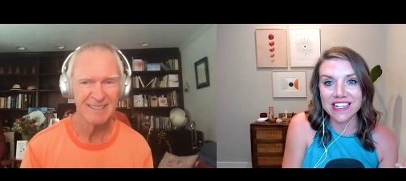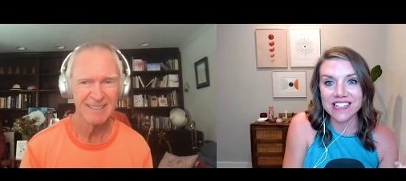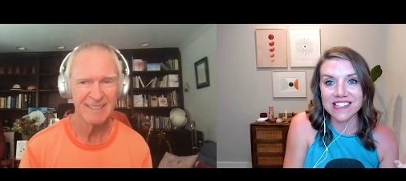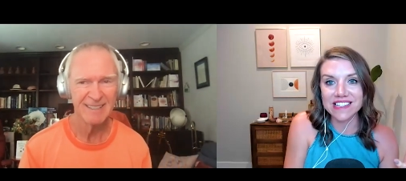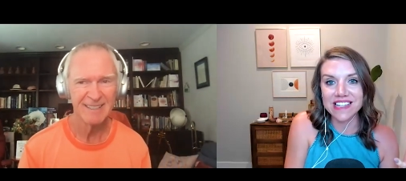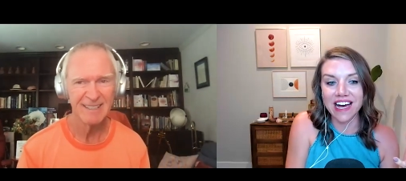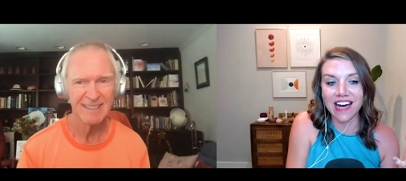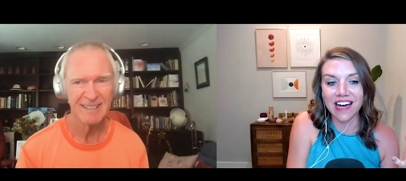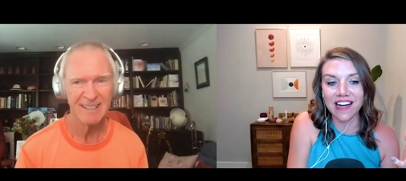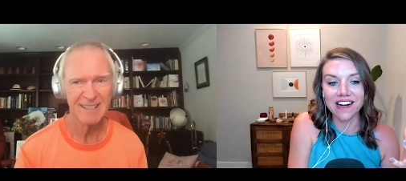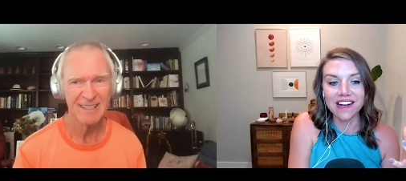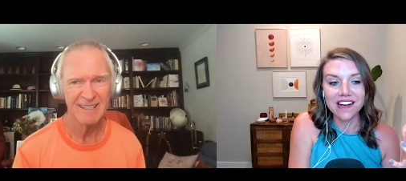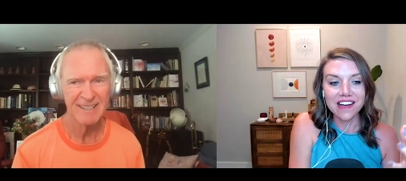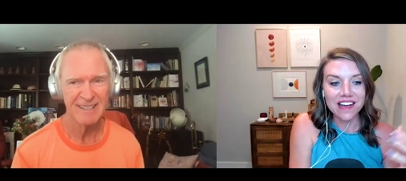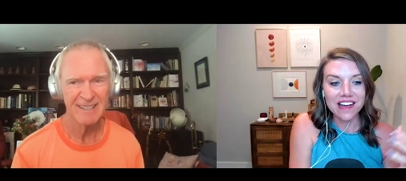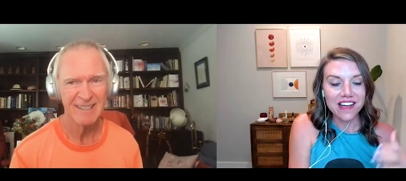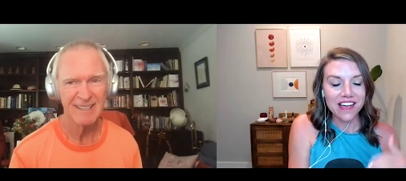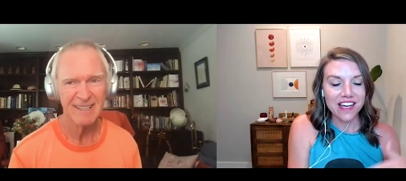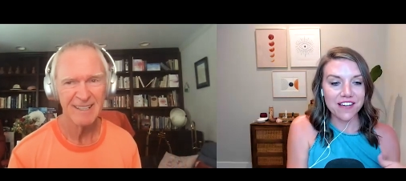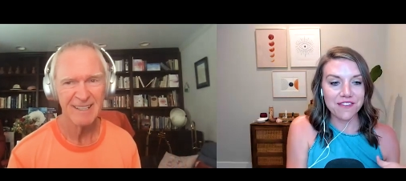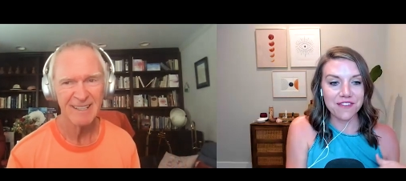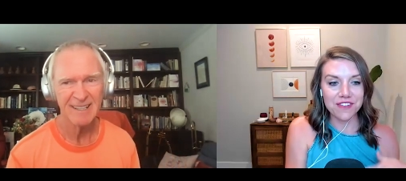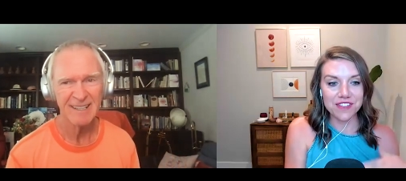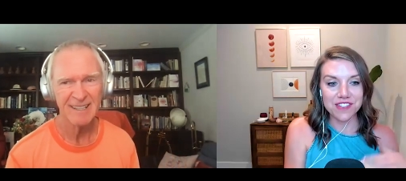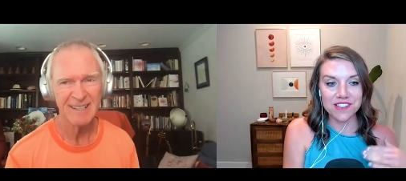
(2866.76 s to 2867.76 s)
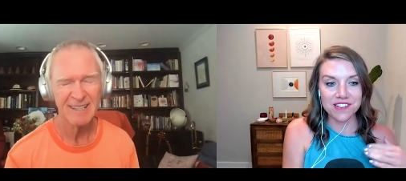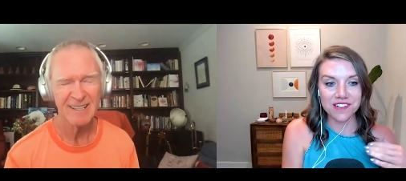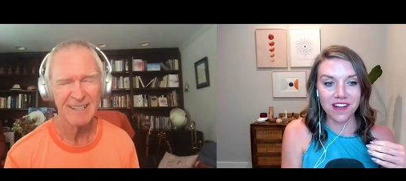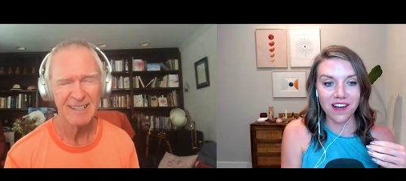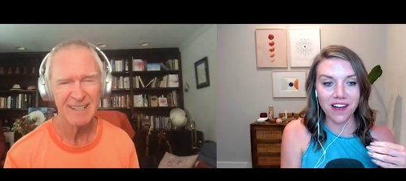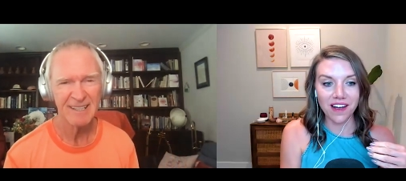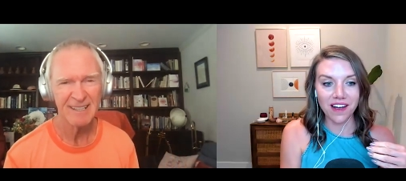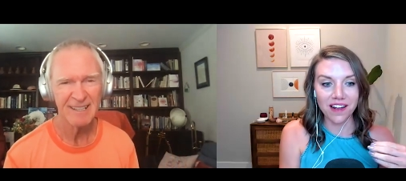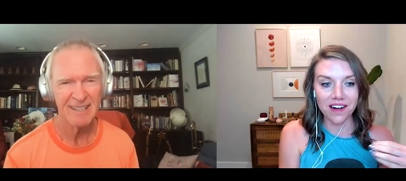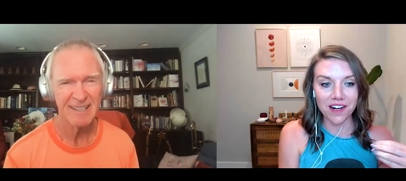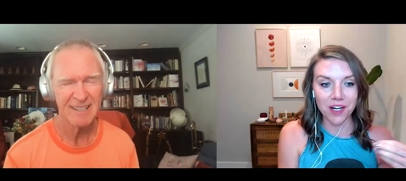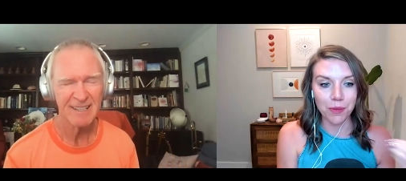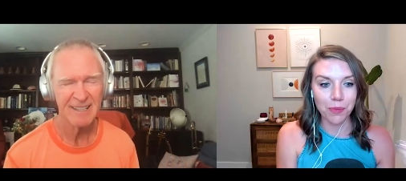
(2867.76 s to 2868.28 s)
Speaker 1: is that if it's not
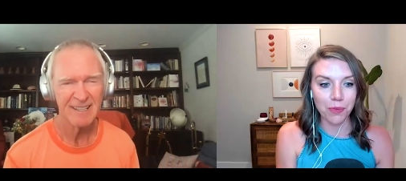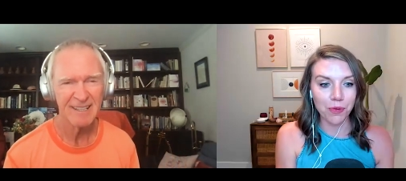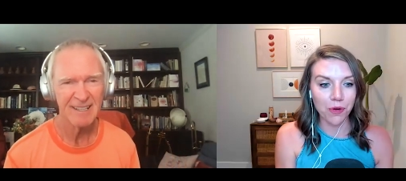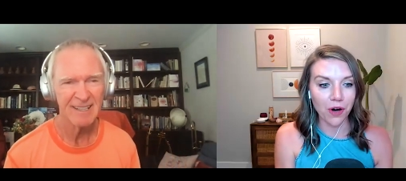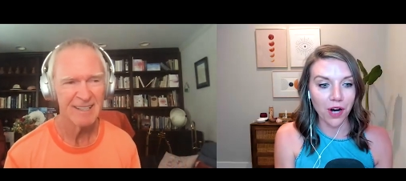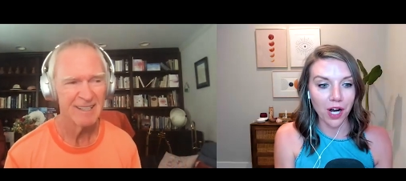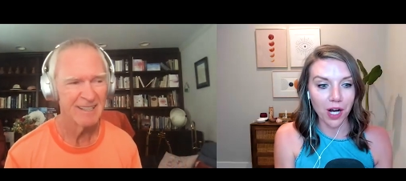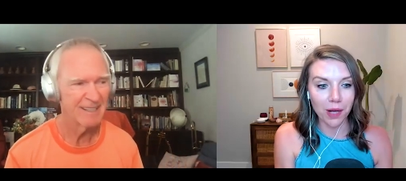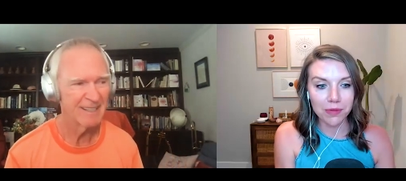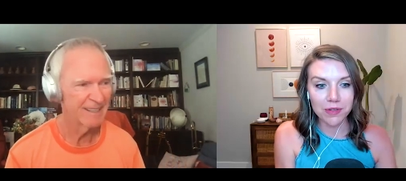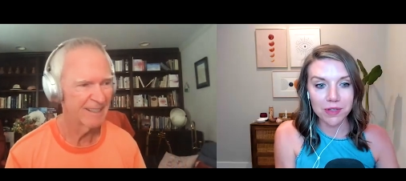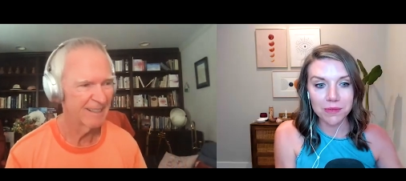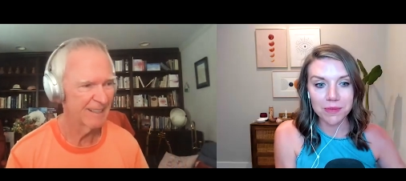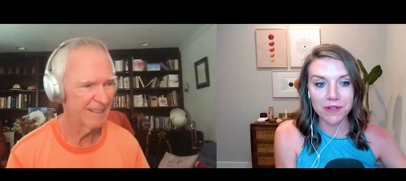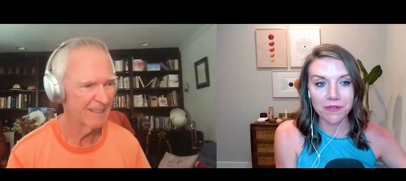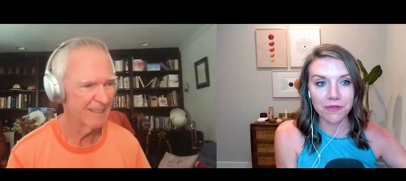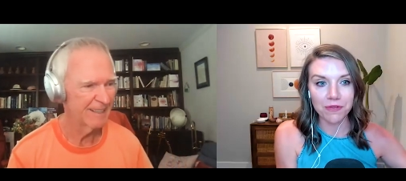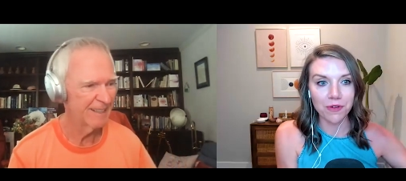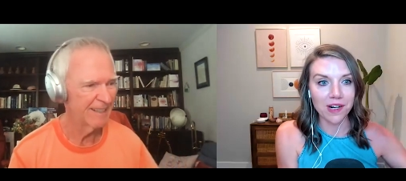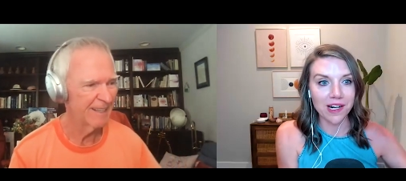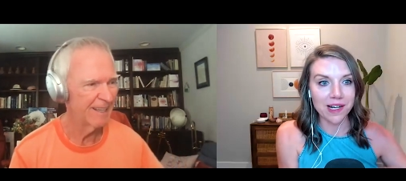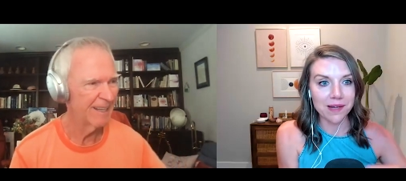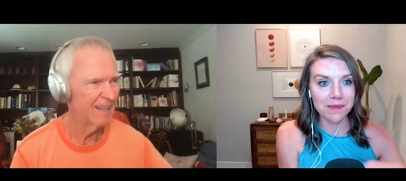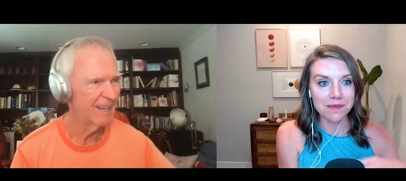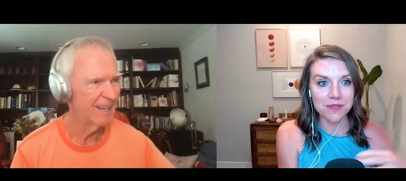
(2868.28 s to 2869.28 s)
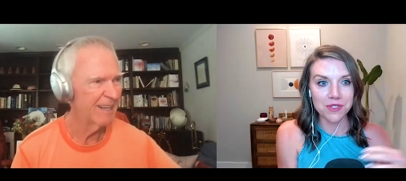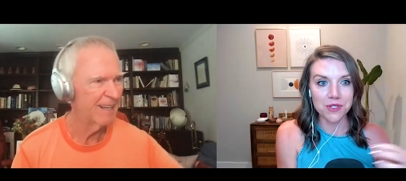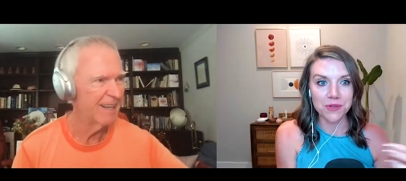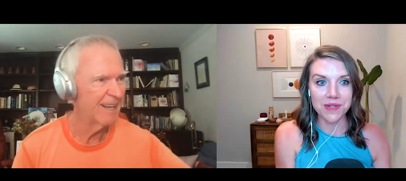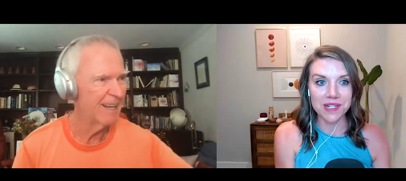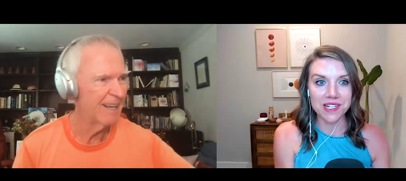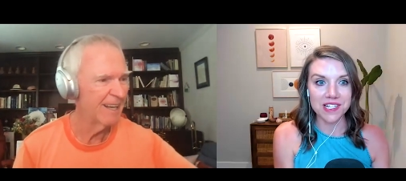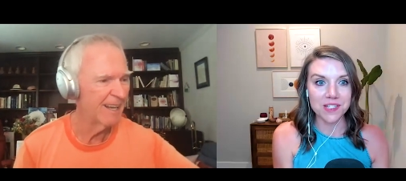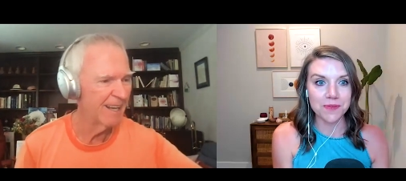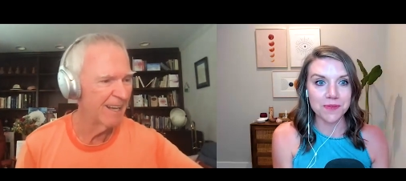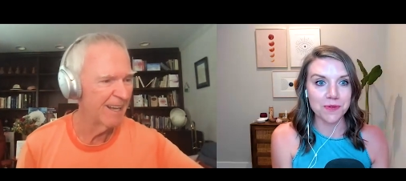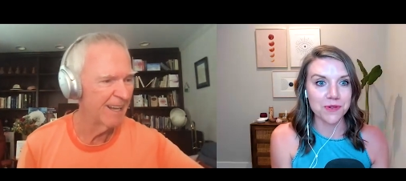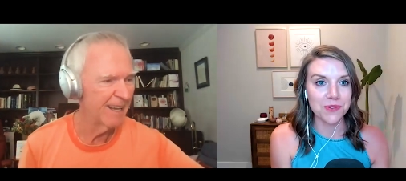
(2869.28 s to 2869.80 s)
a problem, if what I'm doing is
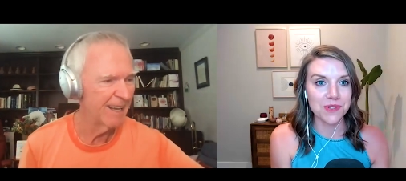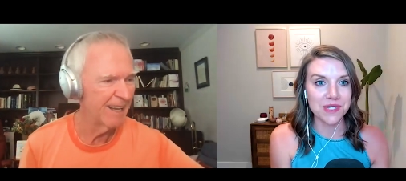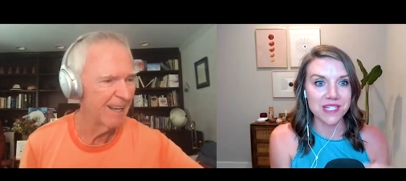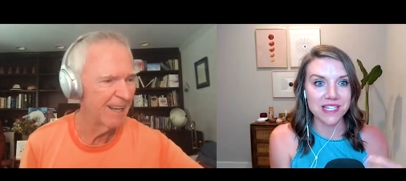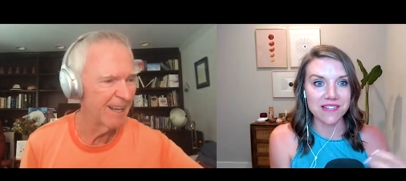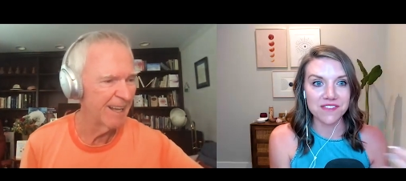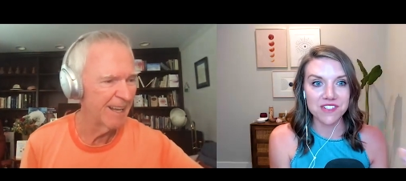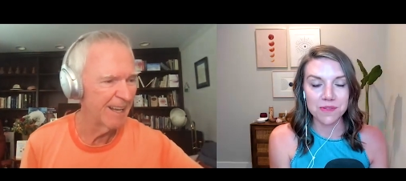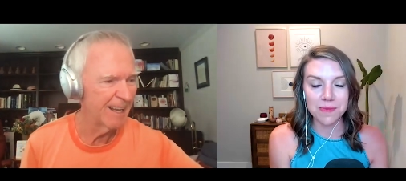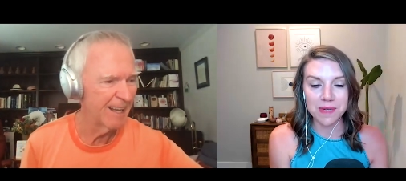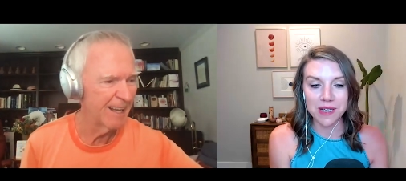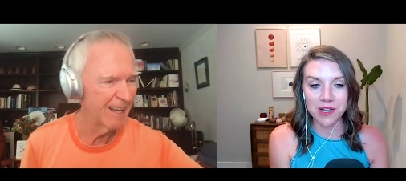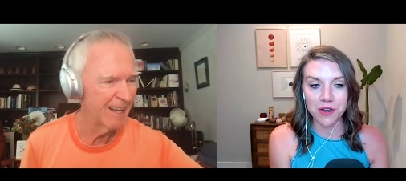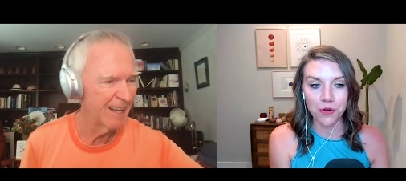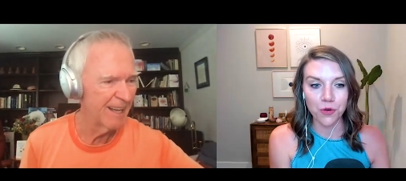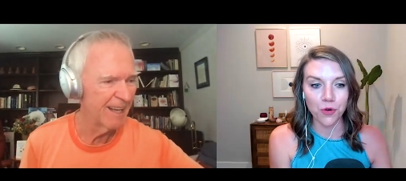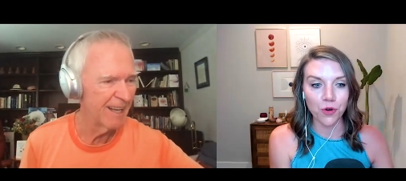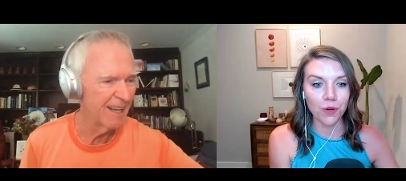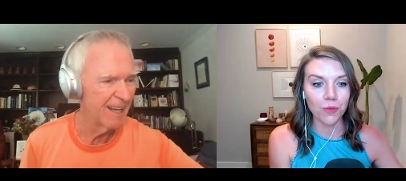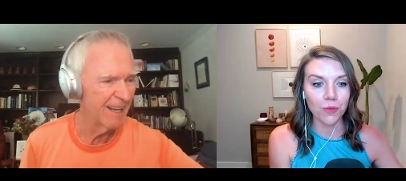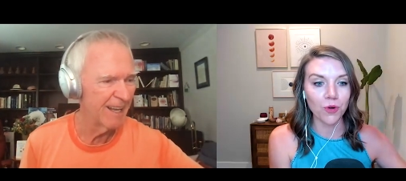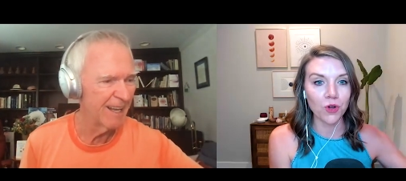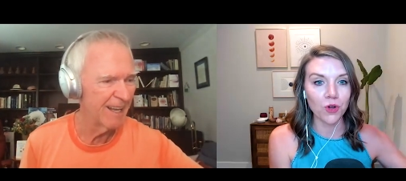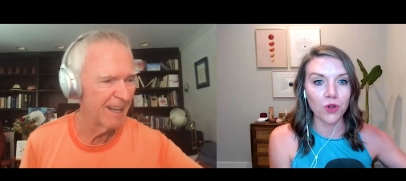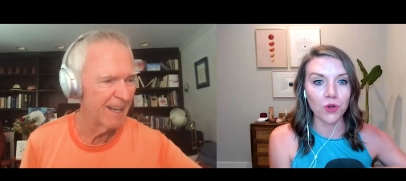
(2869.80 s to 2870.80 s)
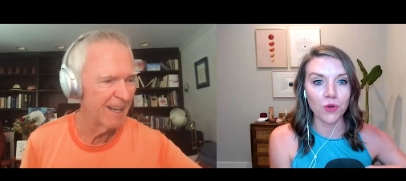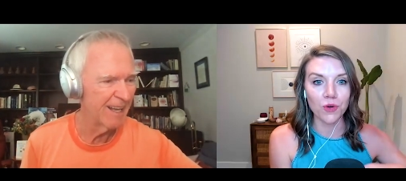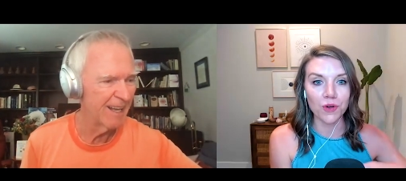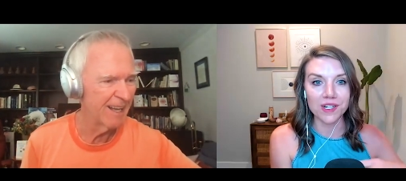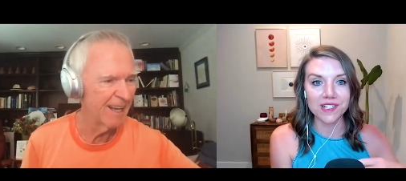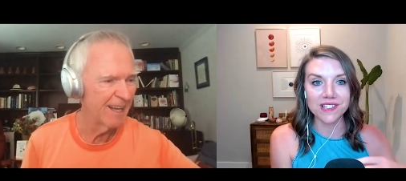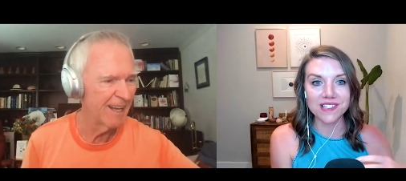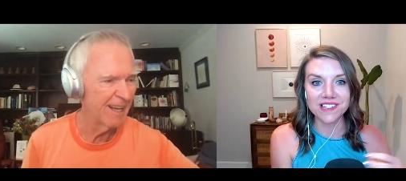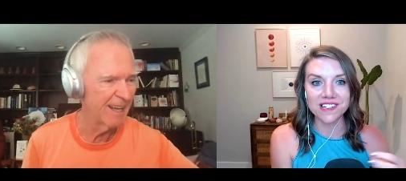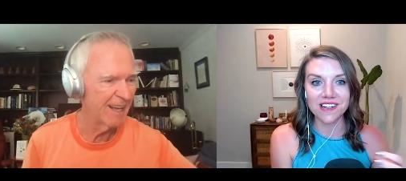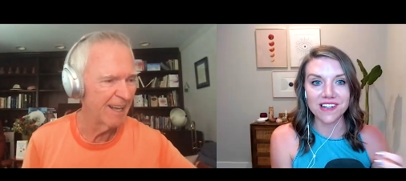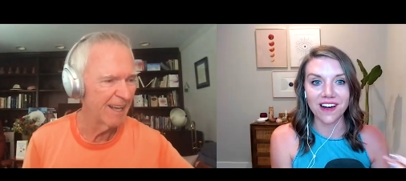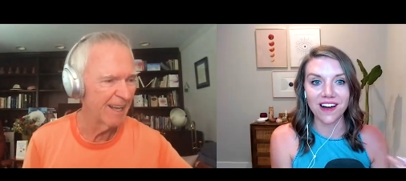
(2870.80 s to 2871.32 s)
perceived to be normal or it's
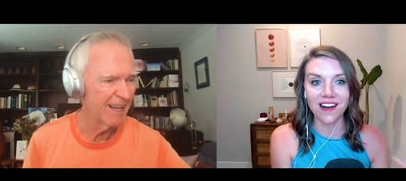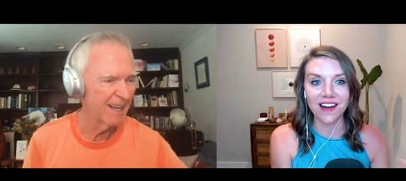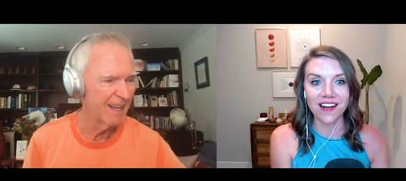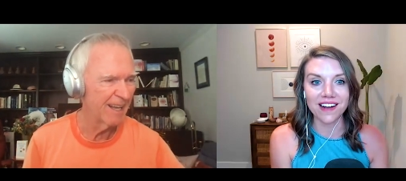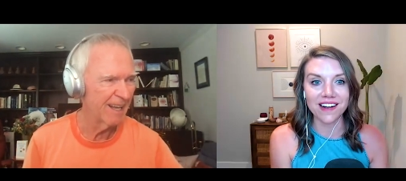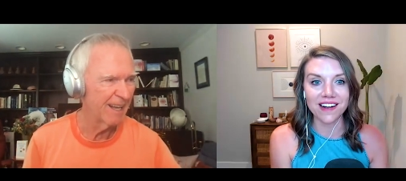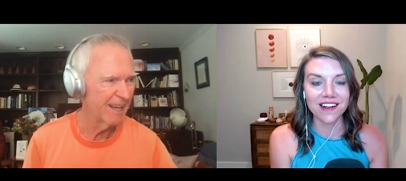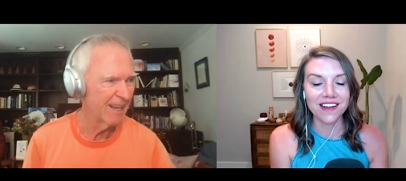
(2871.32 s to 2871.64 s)
not,